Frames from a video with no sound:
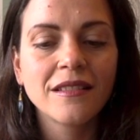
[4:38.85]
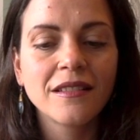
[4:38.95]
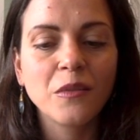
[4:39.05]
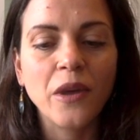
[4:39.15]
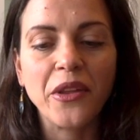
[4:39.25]

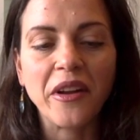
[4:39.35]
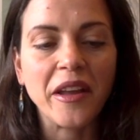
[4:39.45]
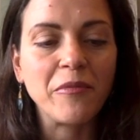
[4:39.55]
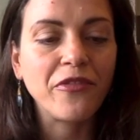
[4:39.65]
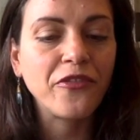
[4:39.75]
Whether I
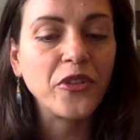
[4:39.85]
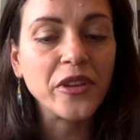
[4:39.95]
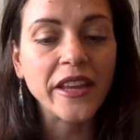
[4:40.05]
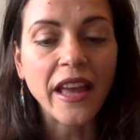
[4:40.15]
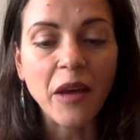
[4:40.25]
am
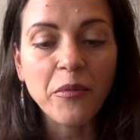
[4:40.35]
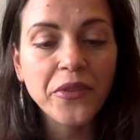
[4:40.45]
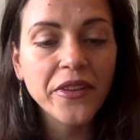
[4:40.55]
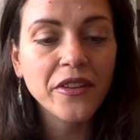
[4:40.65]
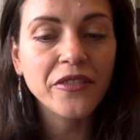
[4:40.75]
fully
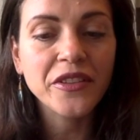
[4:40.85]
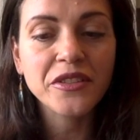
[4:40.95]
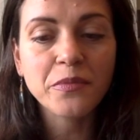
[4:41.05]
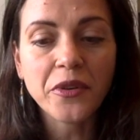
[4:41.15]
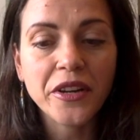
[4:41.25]
empty of
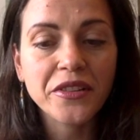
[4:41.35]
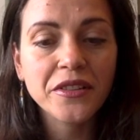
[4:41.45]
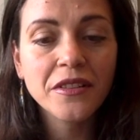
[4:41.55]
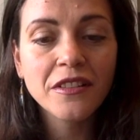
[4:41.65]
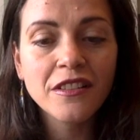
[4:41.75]

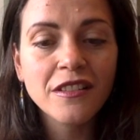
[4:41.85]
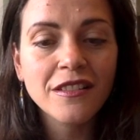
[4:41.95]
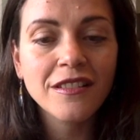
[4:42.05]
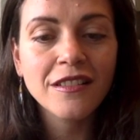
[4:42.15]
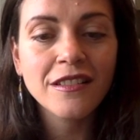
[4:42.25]
inspiration,
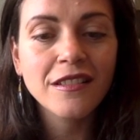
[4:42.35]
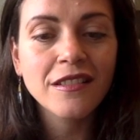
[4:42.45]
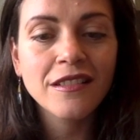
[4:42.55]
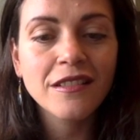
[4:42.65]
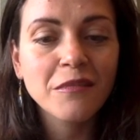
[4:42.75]

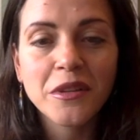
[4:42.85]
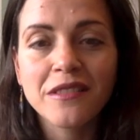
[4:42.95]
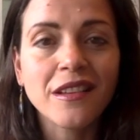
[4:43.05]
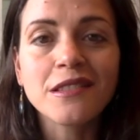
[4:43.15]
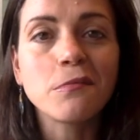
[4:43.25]

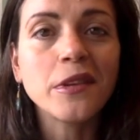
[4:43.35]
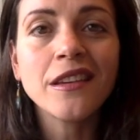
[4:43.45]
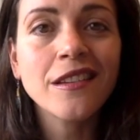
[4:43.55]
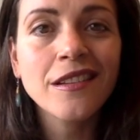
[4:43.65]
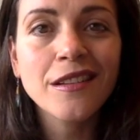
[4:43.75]
because that's
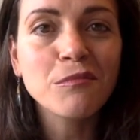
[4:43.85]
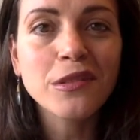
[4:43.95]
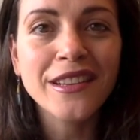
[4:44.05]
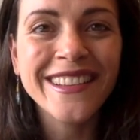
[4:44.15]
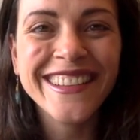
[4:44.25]
me
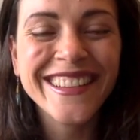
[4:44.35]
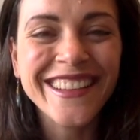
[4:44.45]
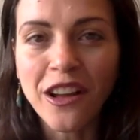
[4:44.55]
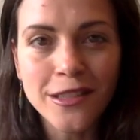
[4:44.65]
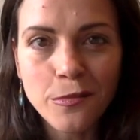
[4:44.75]
completely,
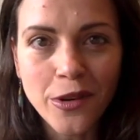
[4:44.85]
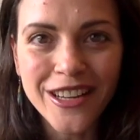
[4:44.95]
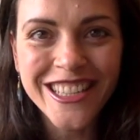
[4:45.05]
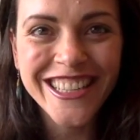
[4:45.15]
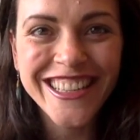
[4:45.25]
not
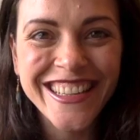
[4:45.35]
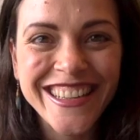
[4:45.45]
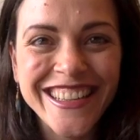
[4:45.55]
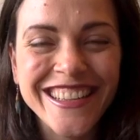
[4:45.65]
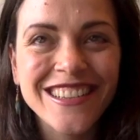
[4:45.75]
depression,
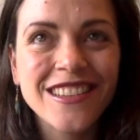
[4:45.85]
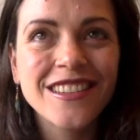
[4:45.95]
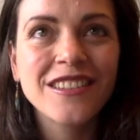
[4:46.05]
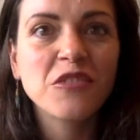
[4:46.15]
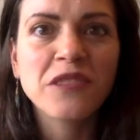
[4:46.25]

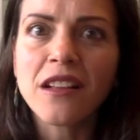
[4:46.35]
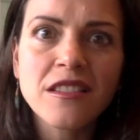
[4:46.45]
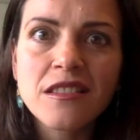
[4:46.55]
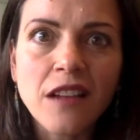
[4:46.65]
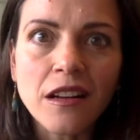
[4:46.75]
not
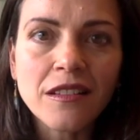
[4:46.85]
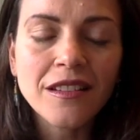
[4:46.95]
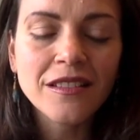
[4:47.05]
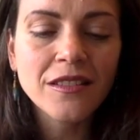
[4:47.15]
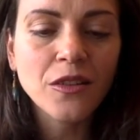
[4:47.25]

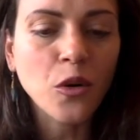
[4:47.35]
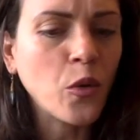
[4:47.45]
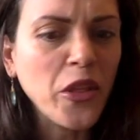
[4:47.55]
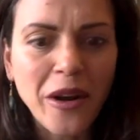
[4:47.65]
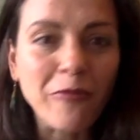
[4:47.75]
stuckness, or
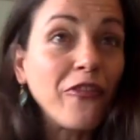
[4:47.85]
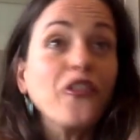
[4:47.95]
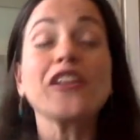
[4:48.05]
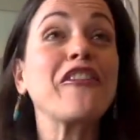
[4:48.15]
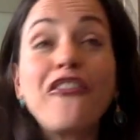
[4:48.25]
whether I'm
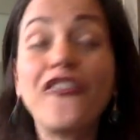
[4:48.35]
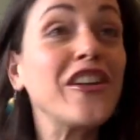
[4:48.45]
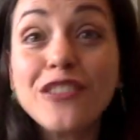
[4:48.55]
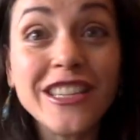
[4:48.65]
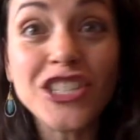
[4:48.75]
fully
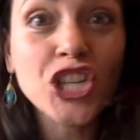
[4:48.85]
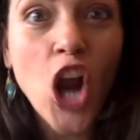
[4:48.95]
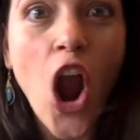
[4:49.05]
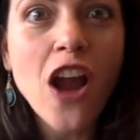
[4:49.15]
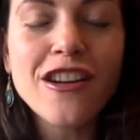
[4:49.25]
filled and
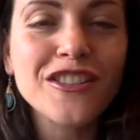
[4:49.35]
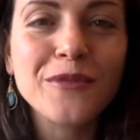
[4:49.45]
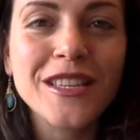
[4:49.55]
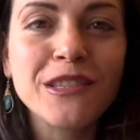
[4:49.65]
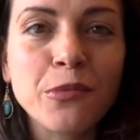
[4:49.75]
charged
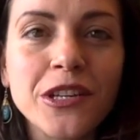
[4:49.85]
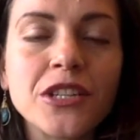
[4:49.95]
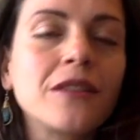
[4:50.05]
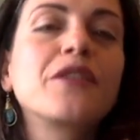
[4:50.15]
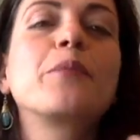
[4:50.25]
with
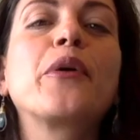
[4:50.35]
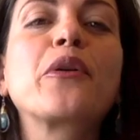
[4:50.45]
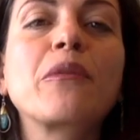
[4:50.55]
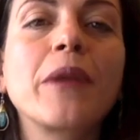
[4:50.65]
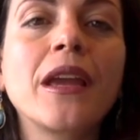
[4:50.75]
inspiration, they're
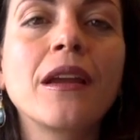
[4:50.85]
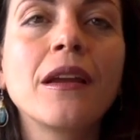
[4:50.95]
both me.